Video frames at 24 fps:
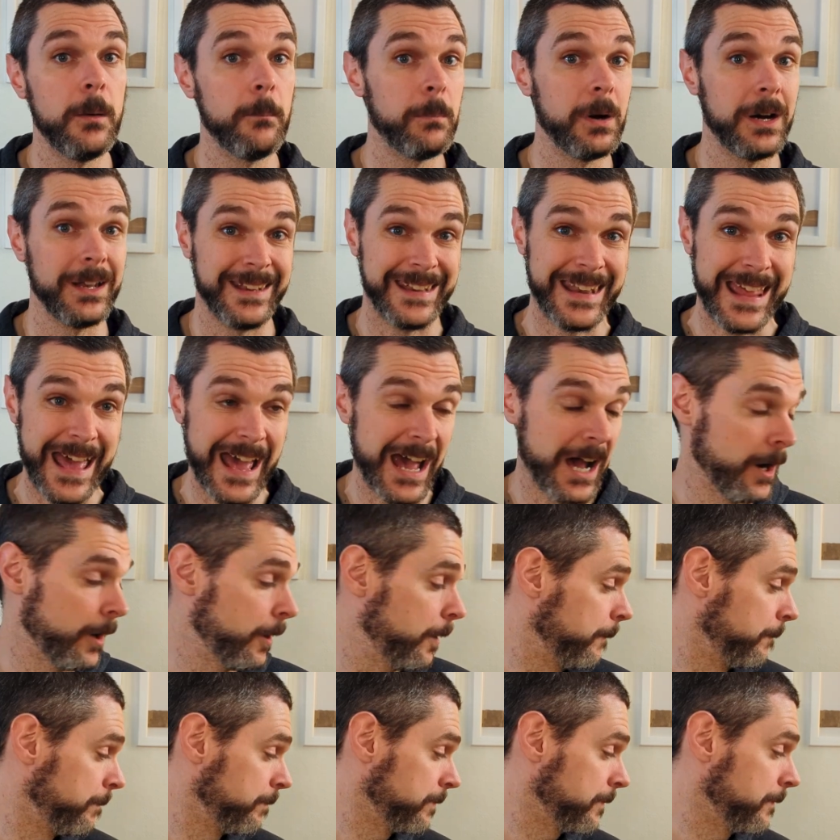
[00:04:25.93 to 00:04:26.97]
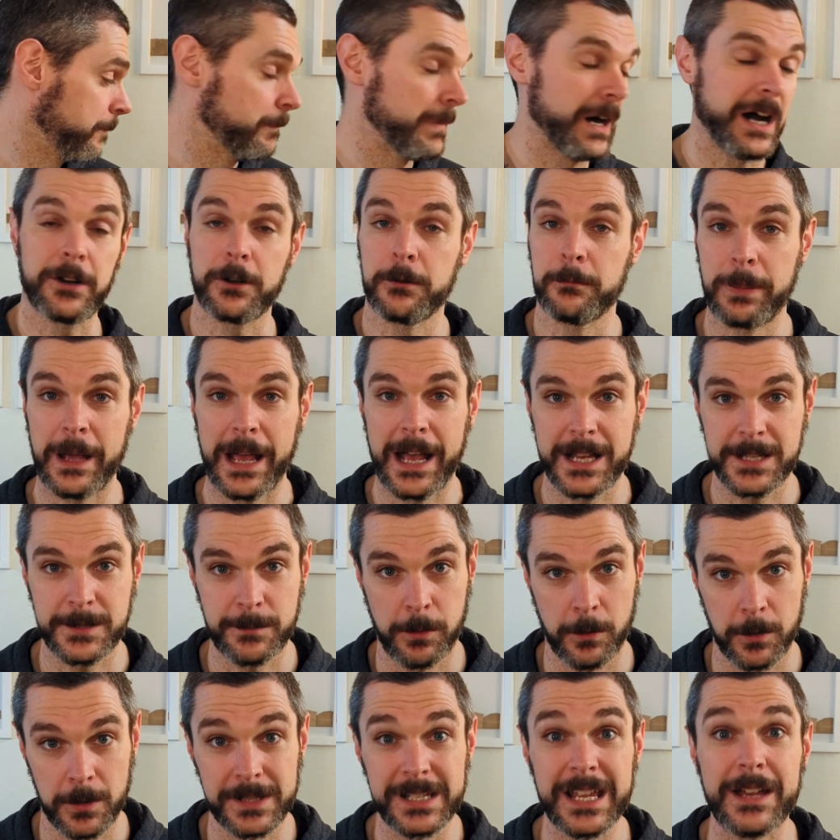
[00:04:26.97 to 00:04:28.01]
But now, modern
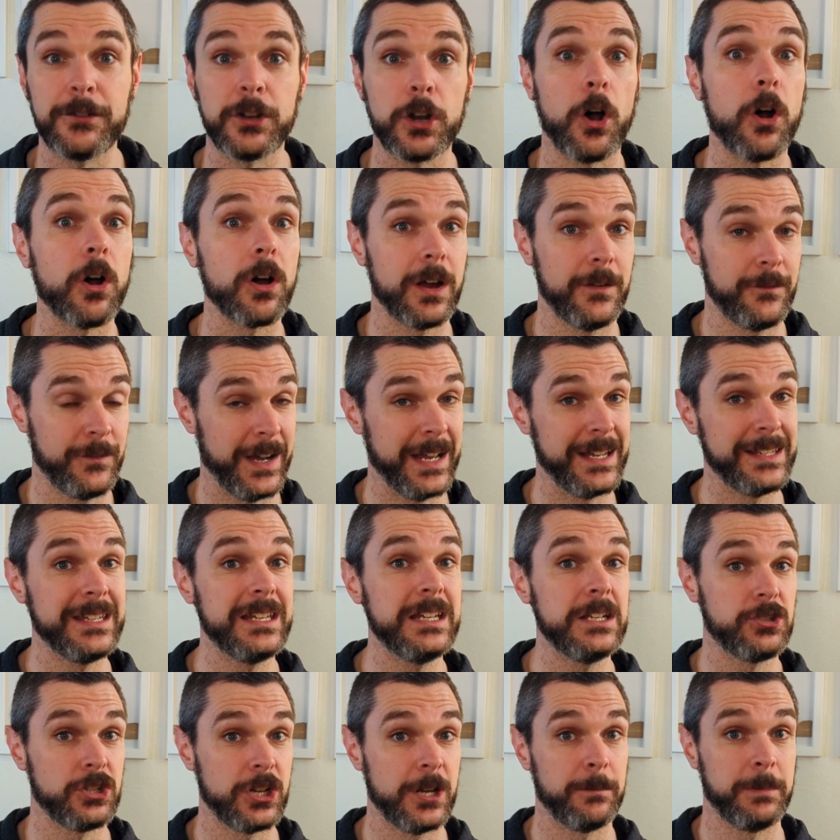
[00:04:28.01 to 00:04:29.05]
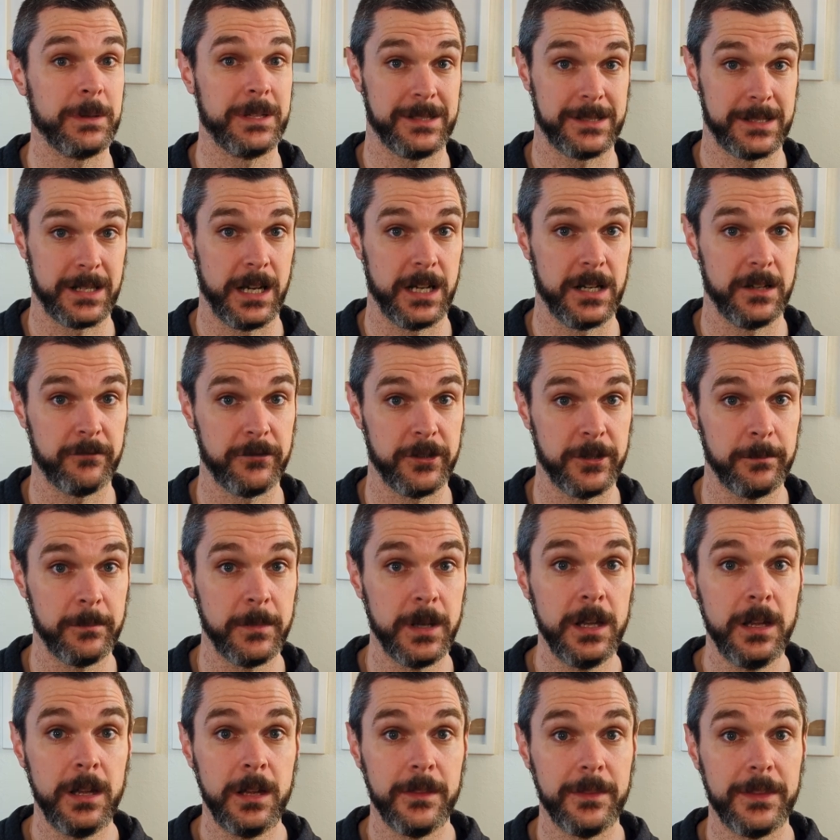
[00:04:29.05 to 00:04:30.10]
passports have an RFID chip inside of them.
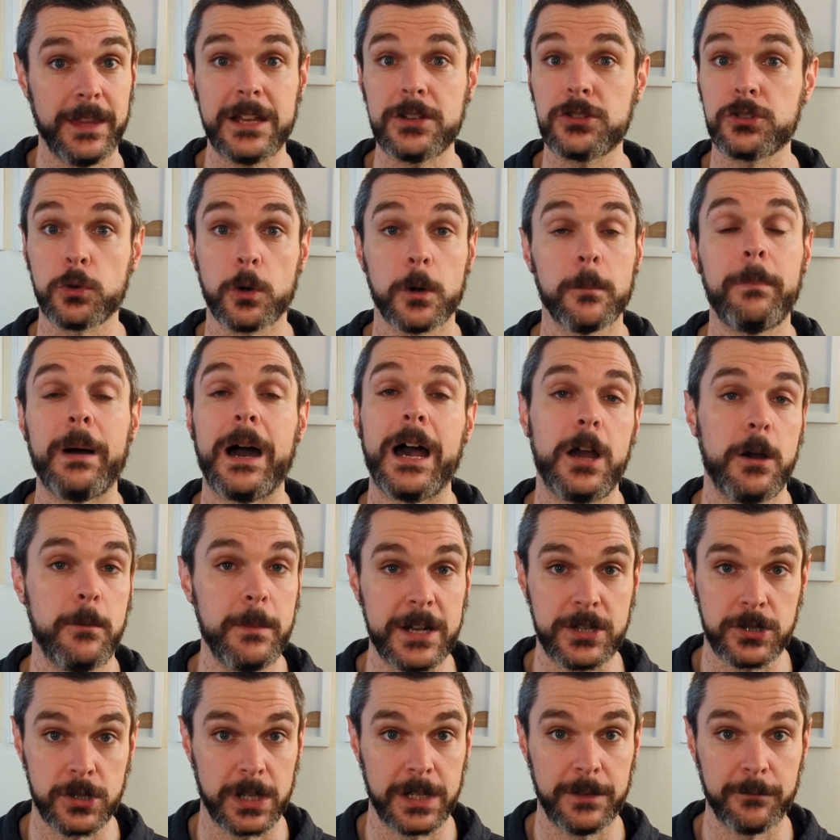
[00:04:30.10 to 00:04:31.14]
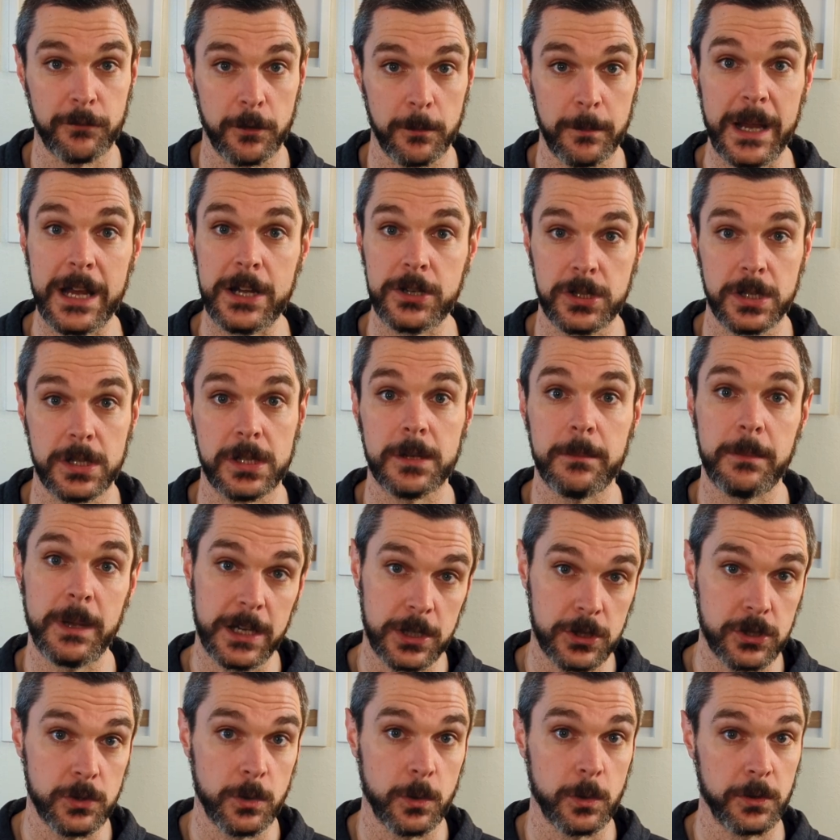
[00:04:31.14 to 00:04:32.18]
They store biometric information to
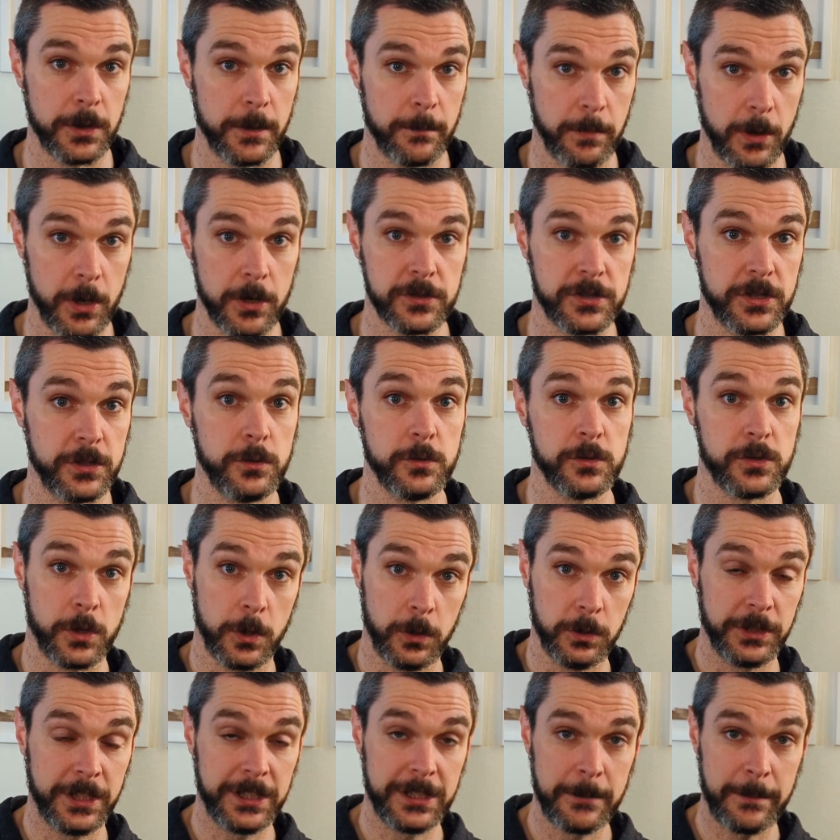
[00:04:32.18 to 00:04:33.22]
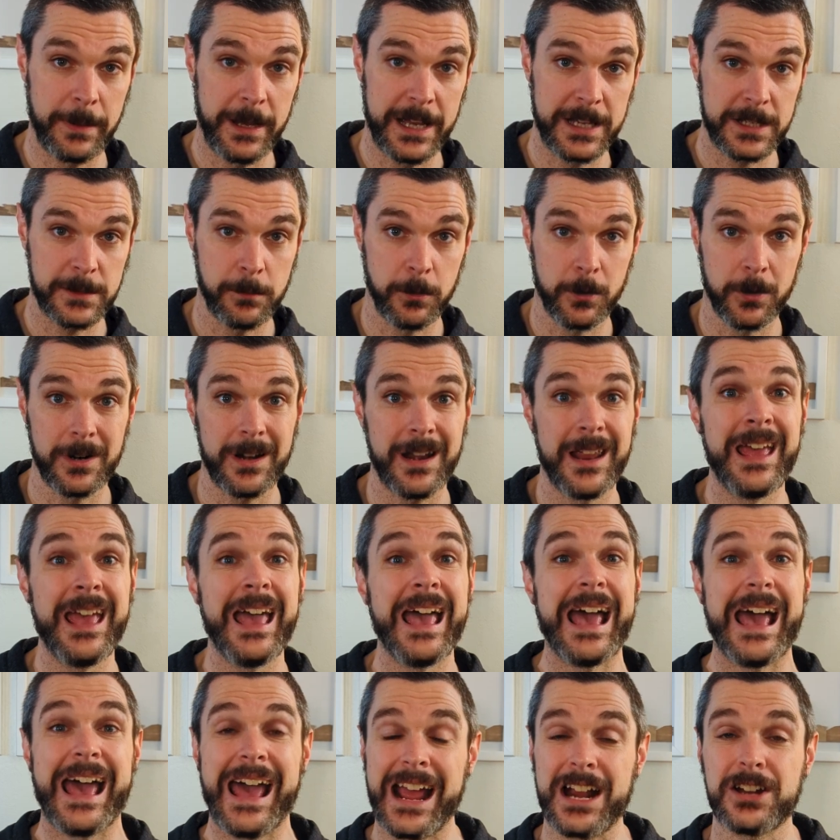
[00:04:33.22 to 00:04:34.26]
make sure the person who's holding the passport
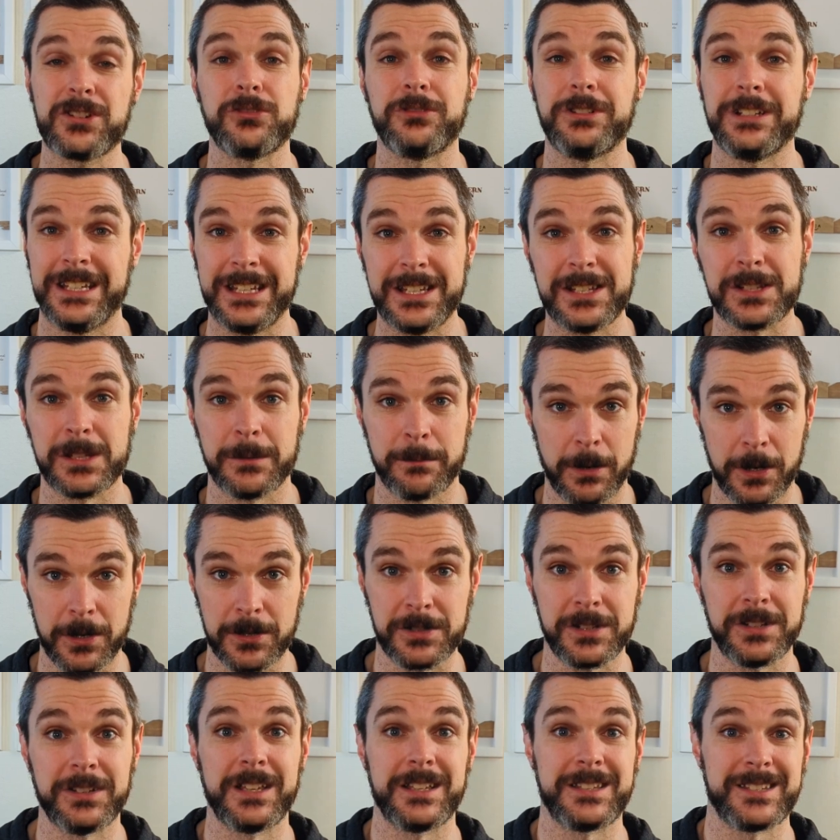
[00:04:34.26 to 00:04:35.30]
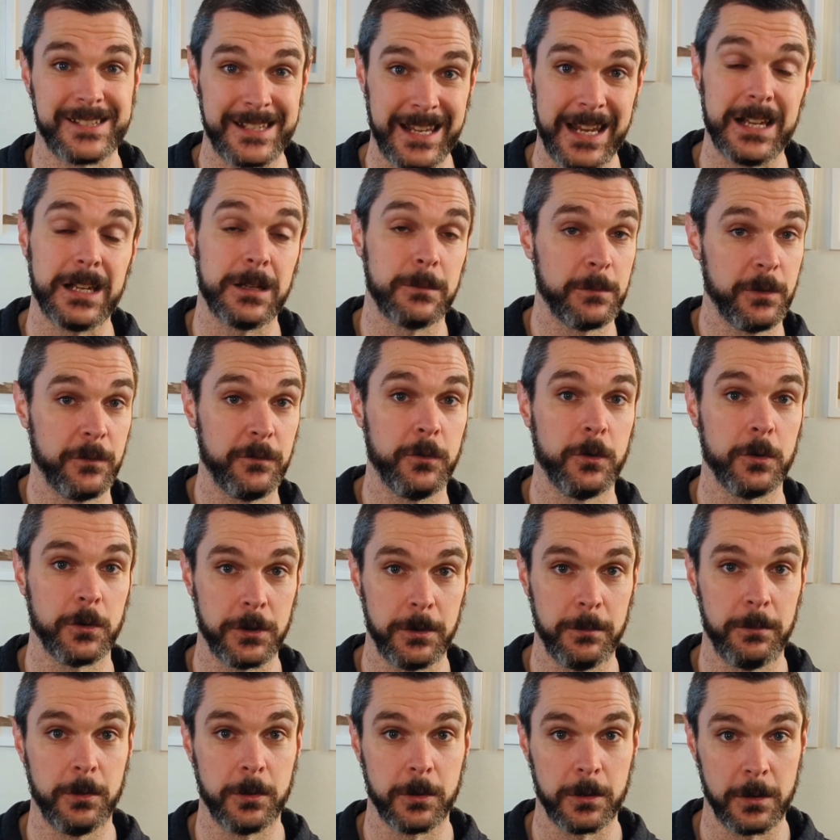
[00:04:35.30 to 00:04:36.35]
actually is the person that's standing before
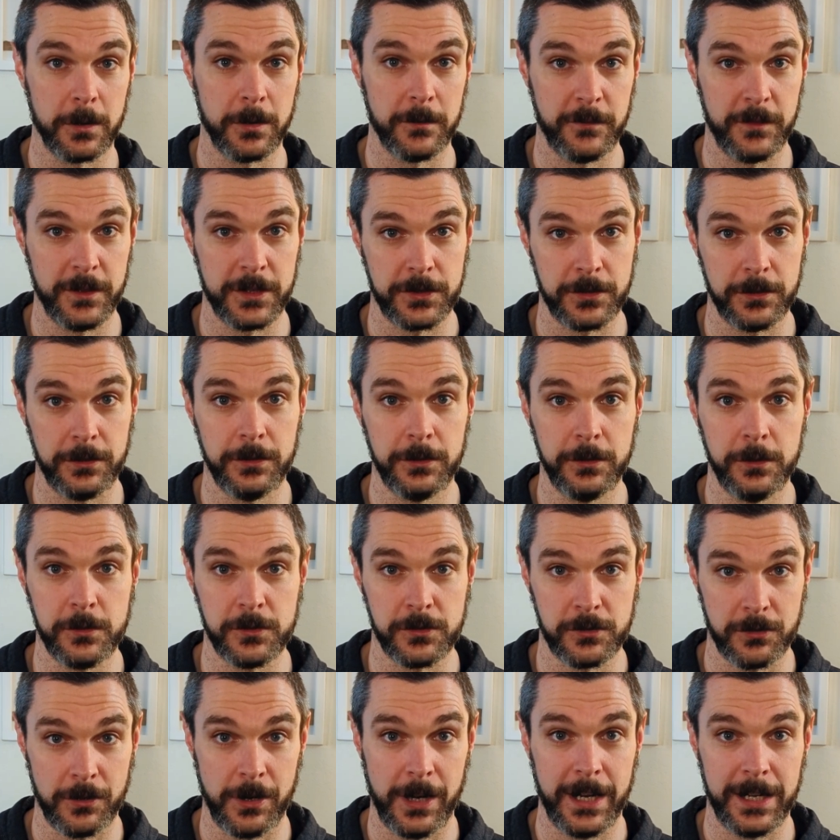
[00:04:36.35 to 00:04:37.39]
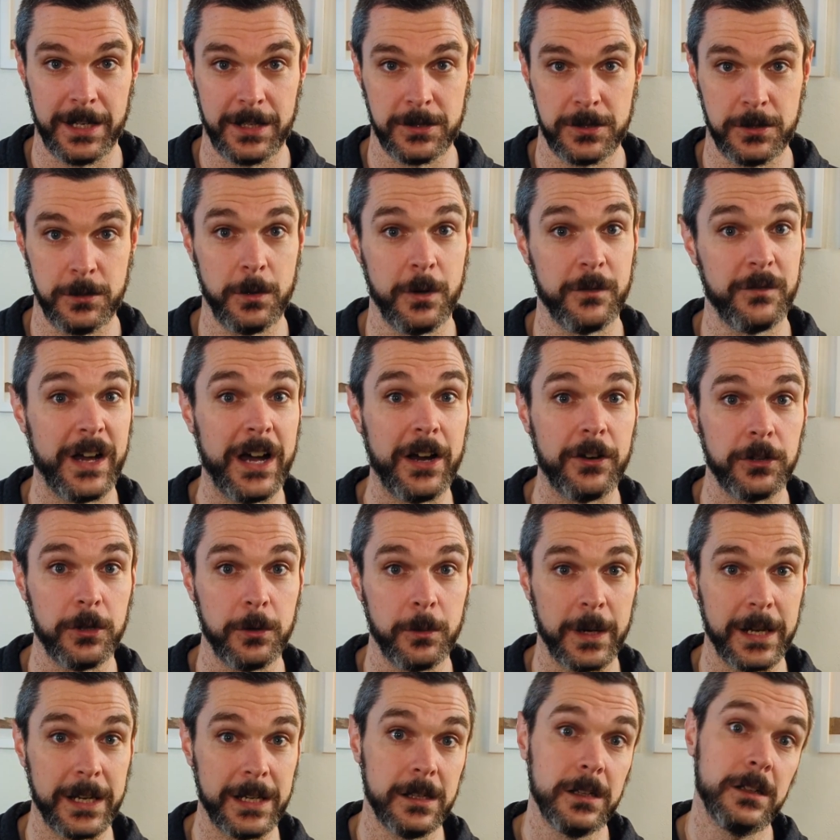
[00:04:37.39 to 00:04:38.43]
the border official who's trying to
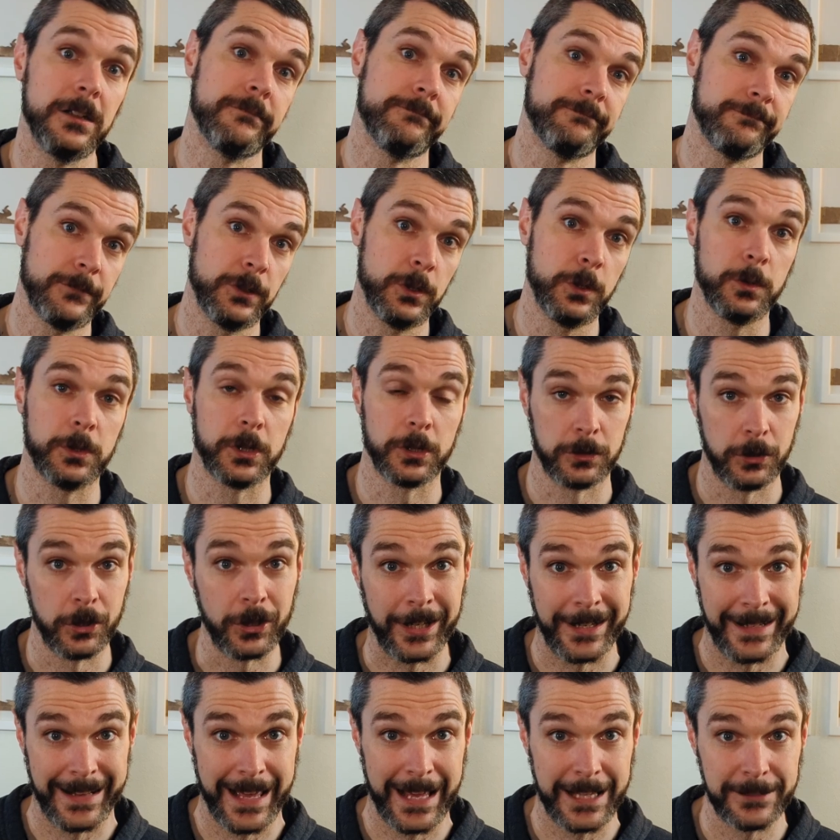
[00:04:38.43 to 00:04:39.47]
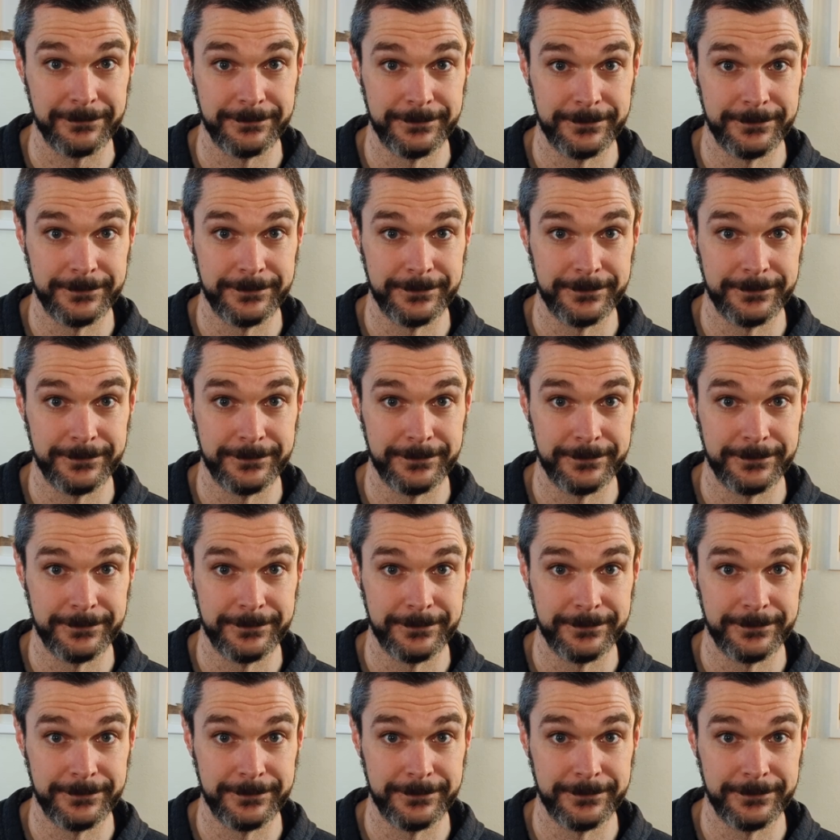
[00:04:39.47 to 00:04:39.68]
evaluate who they're looking at.